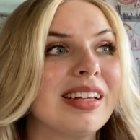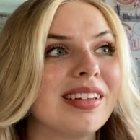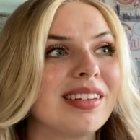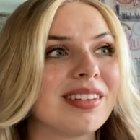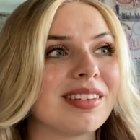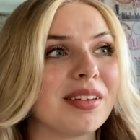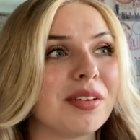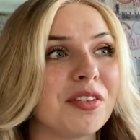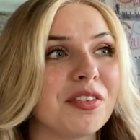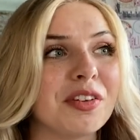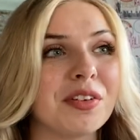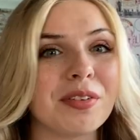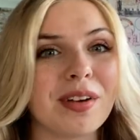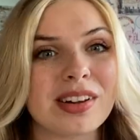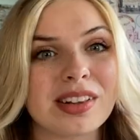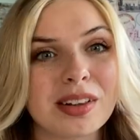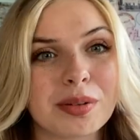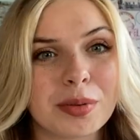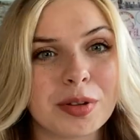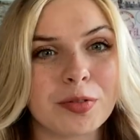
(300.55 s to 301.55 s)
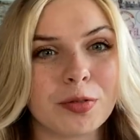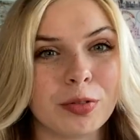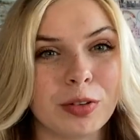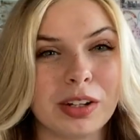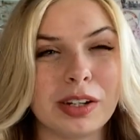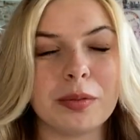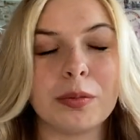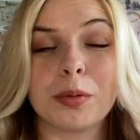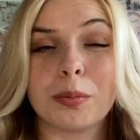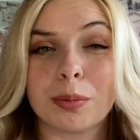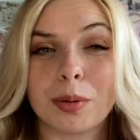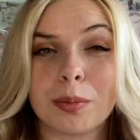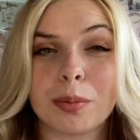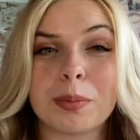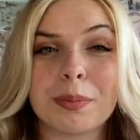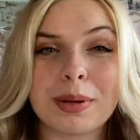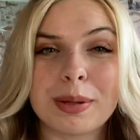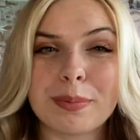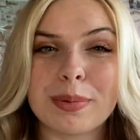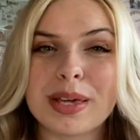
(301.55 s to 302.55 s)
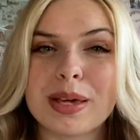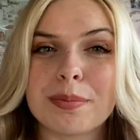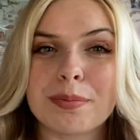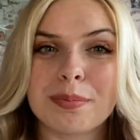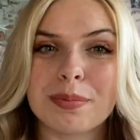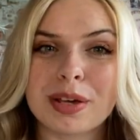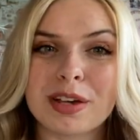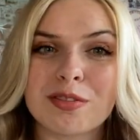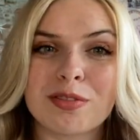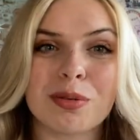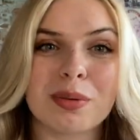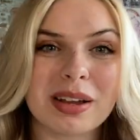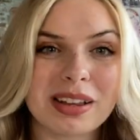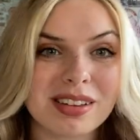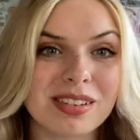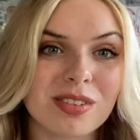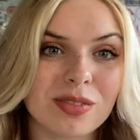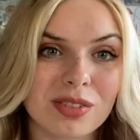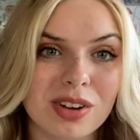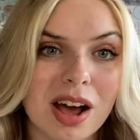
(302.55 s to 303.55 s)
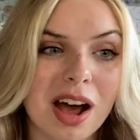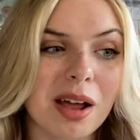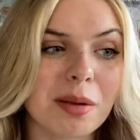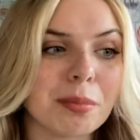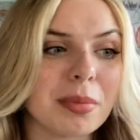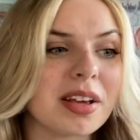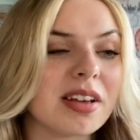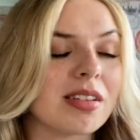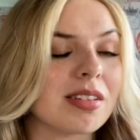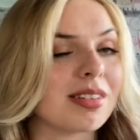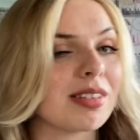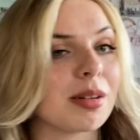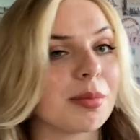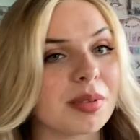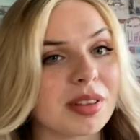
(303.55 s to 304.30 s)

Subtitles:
So if you read them in full, it would probably be a bit of a waste of time because some